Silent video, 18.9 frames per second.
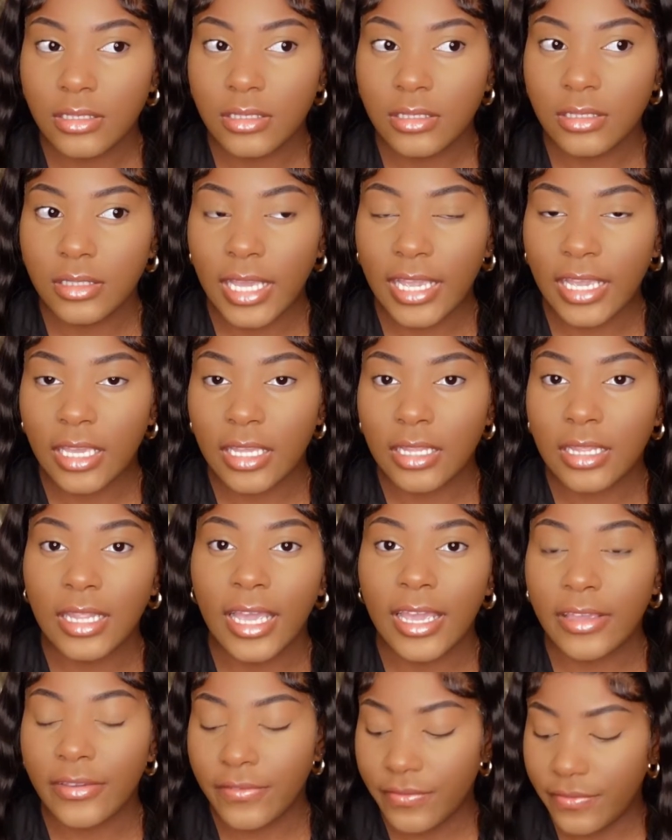like in
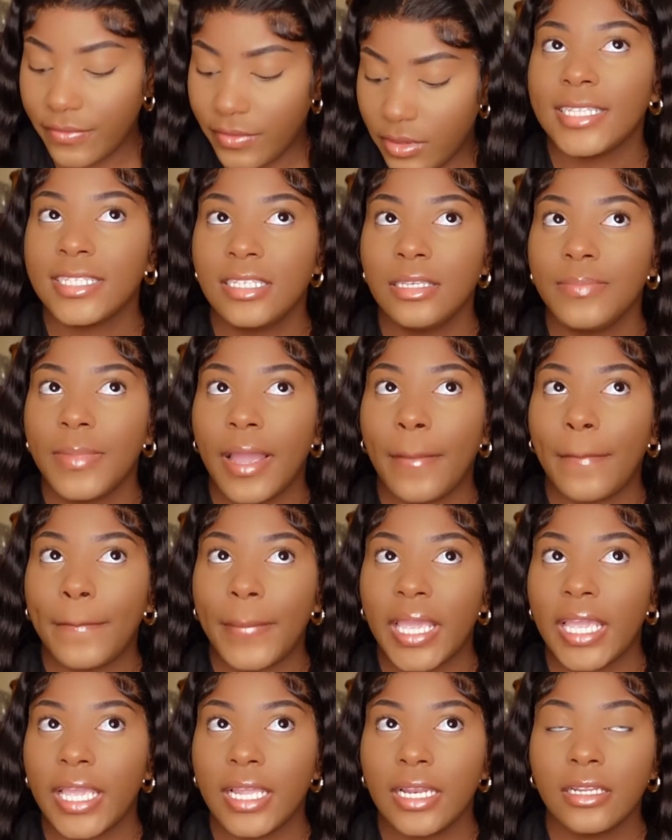life i see my
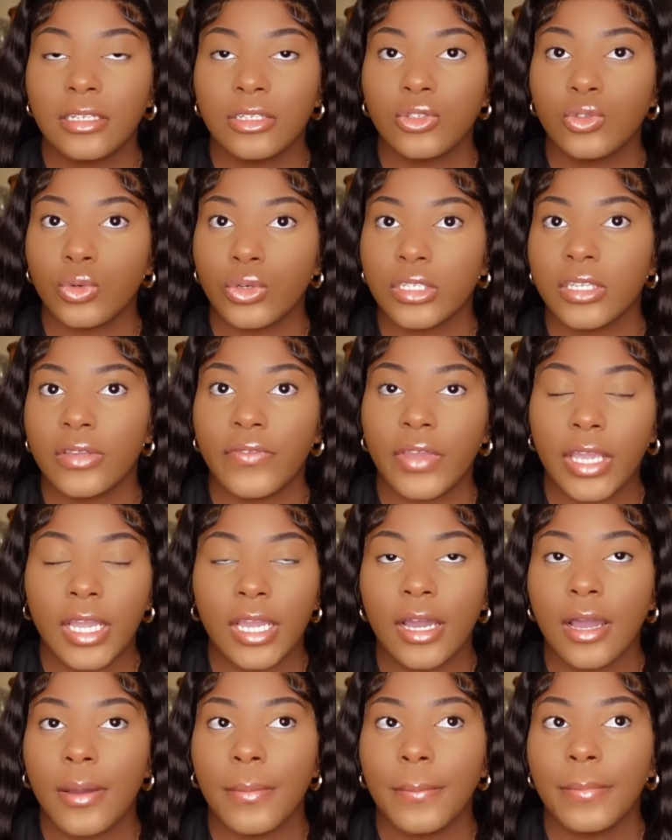main source of
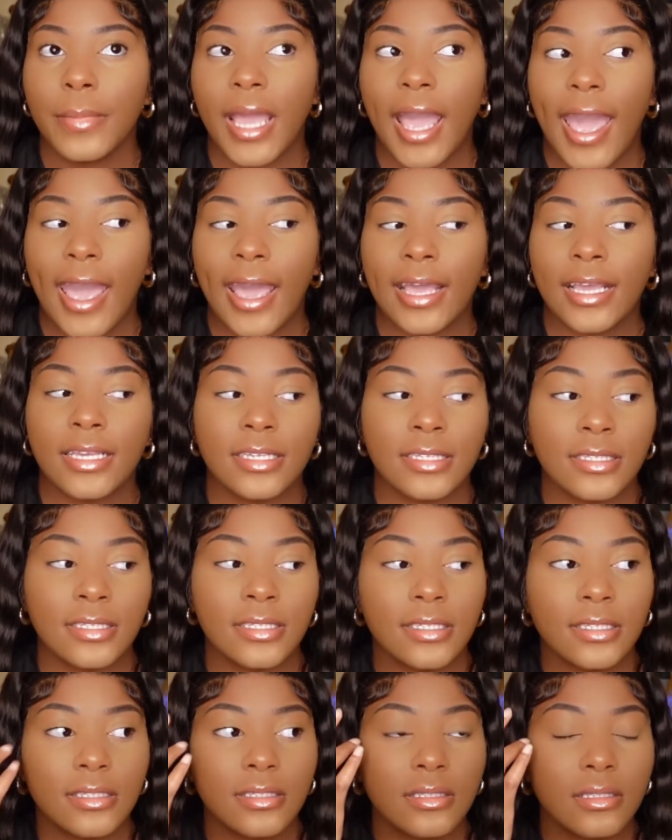income
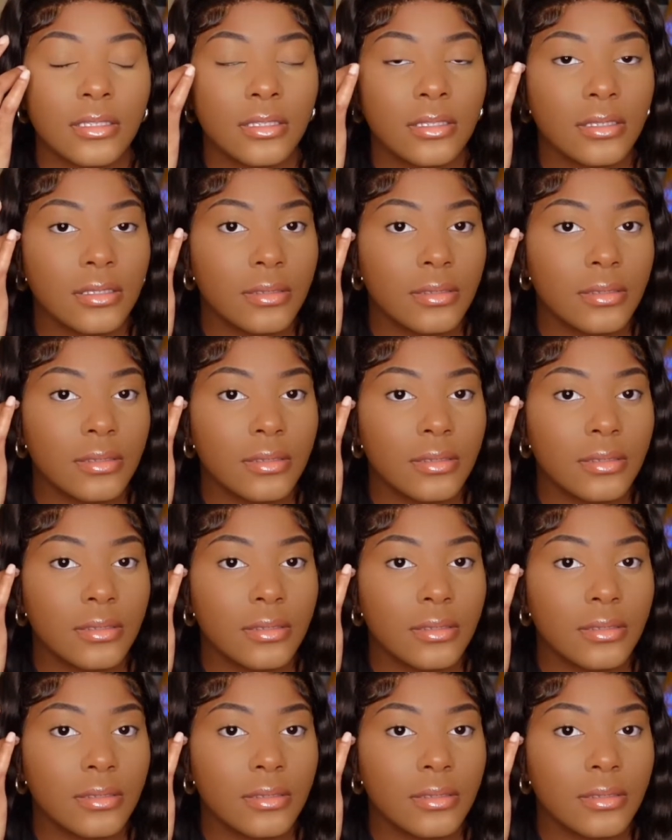as